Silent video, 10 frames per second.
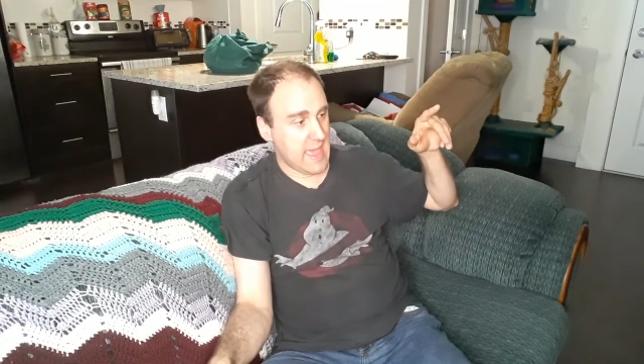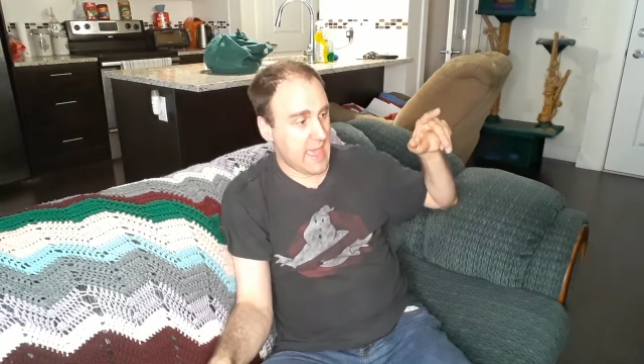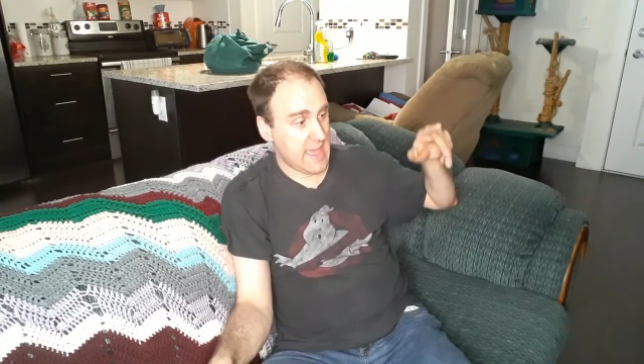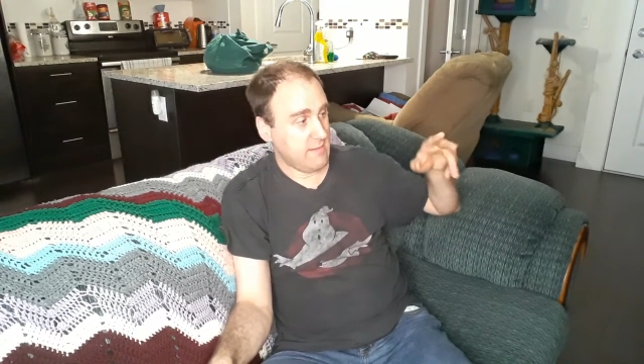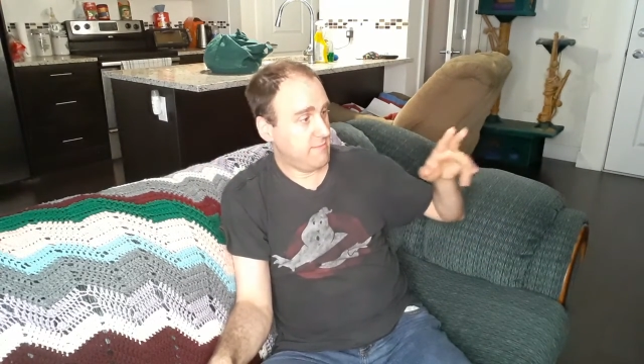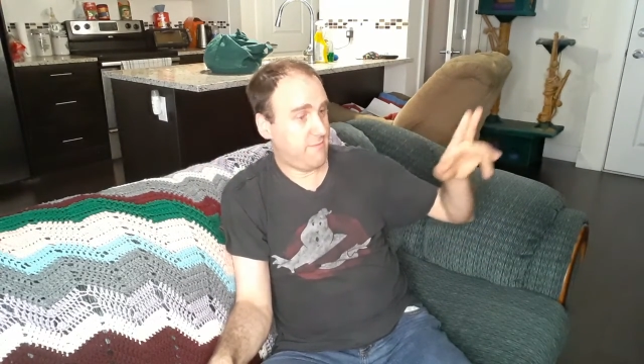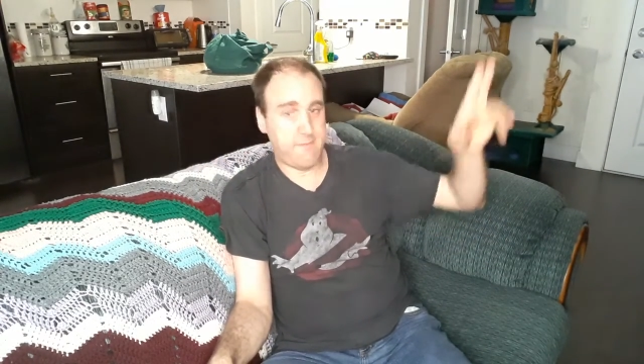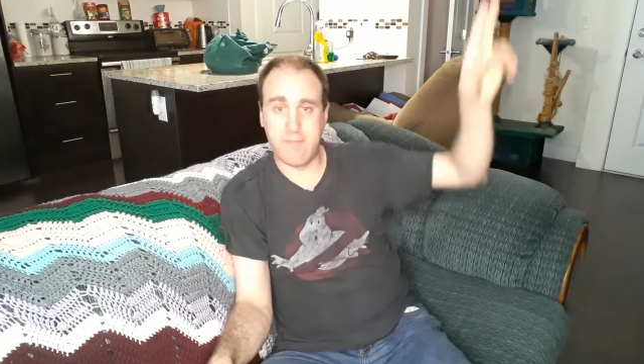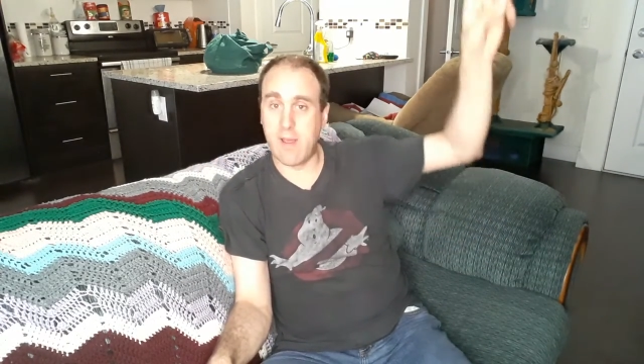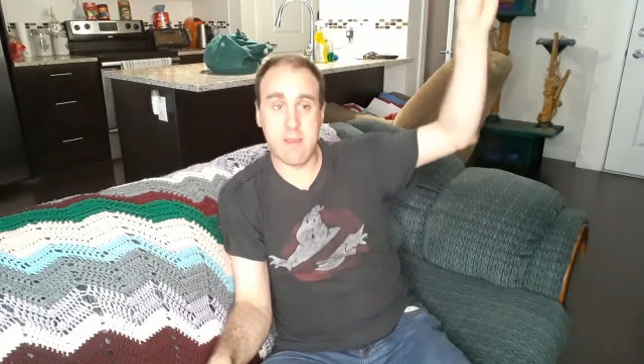and
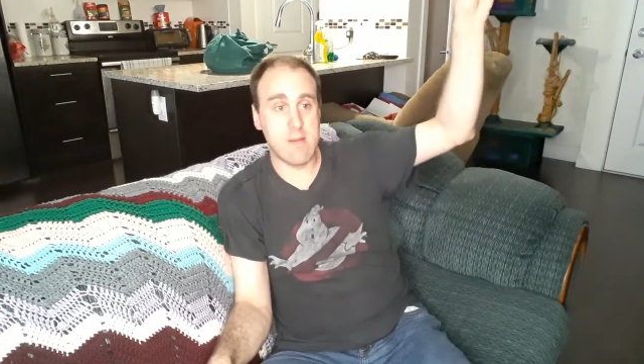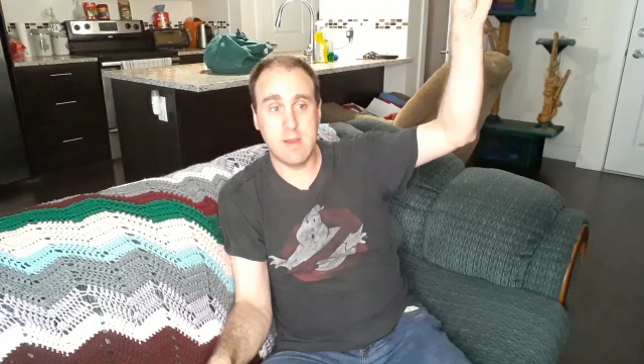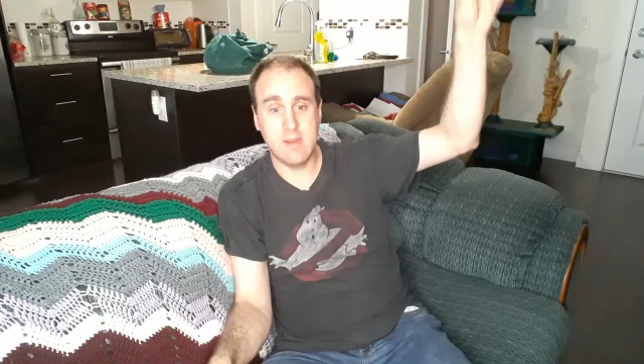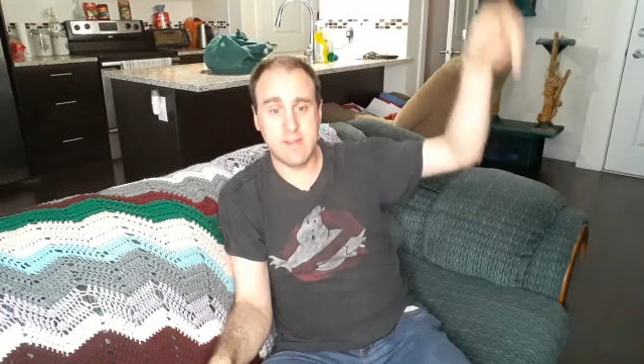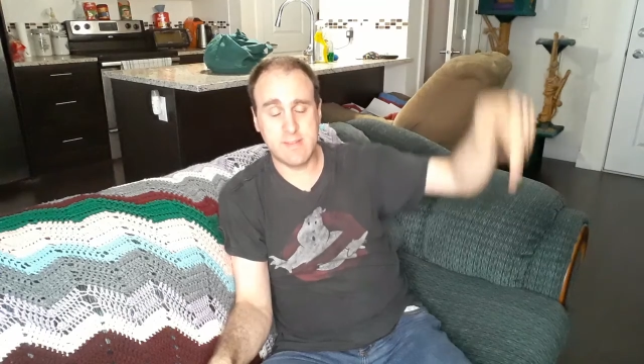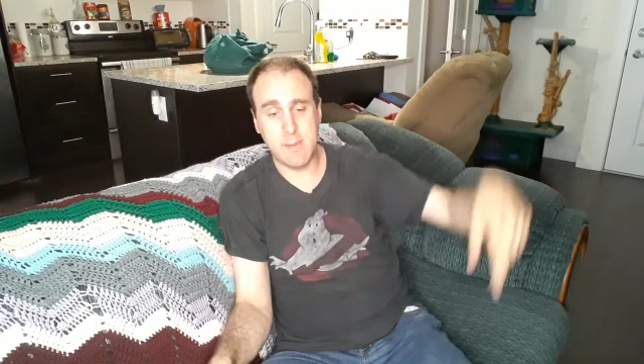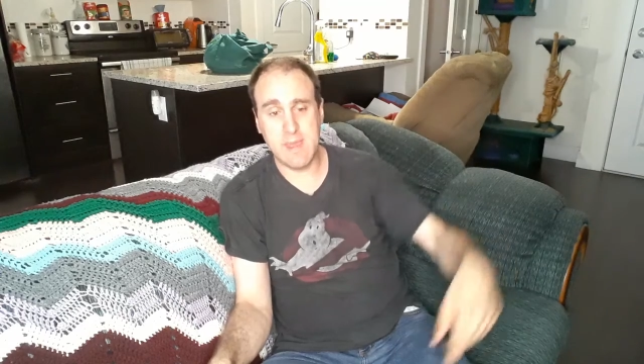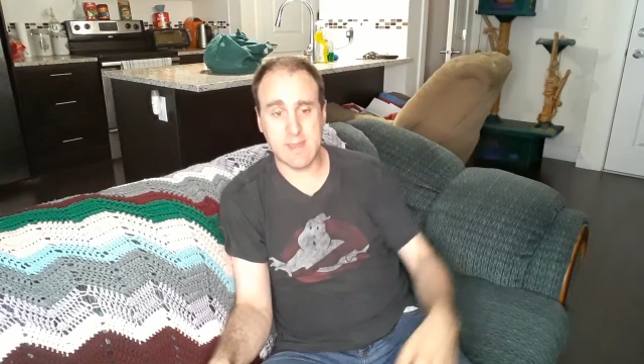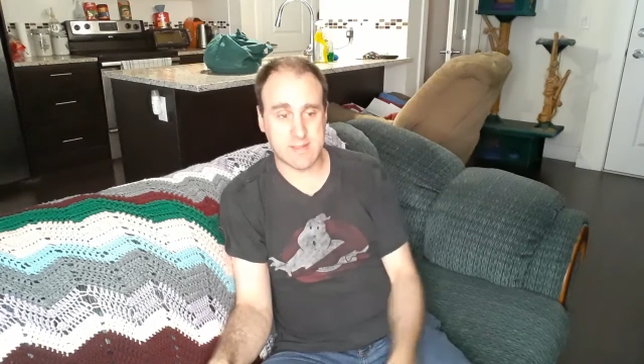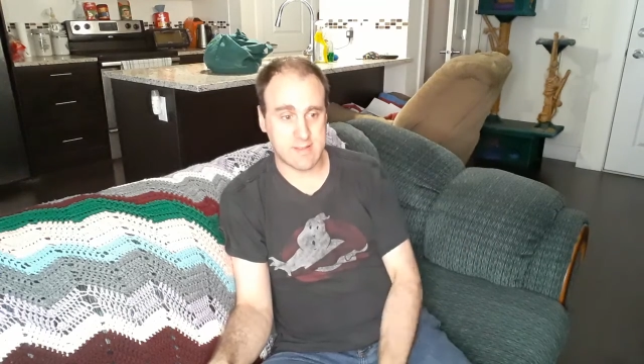fire it into
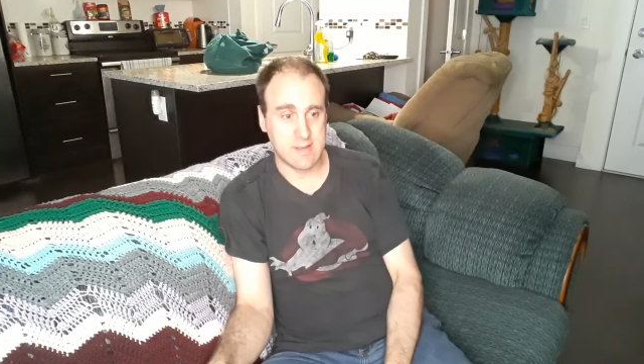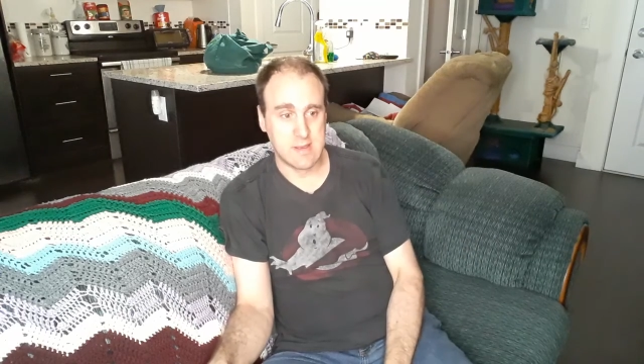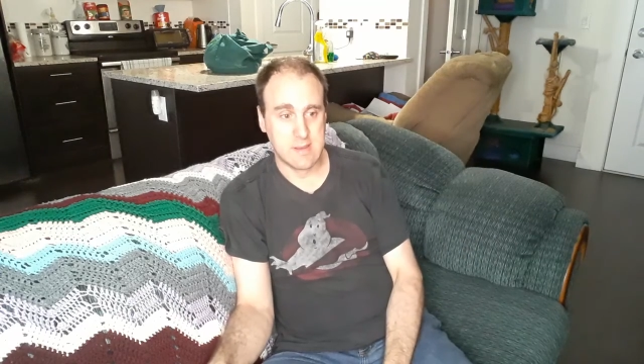space,